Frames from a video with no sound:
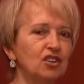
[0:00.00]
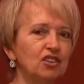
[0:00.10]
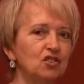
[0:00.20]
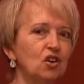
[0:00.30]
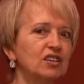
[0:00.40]

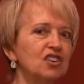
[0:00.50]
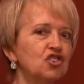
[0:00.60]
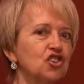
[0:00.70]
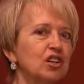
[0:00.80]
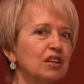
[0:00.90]
it's called a
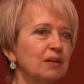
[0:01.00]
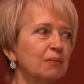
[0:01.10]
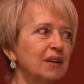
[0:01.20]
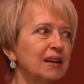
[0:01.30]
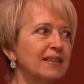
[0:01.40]

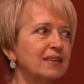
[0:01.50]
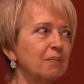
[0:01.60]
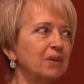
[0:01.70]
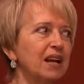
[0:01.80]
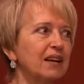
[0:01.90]
chilim. It's a
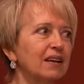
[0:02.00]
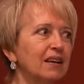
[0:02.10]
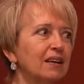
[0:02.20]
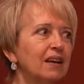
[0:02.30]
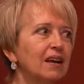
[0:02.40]

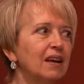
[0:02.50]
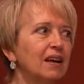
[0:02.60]
blanket.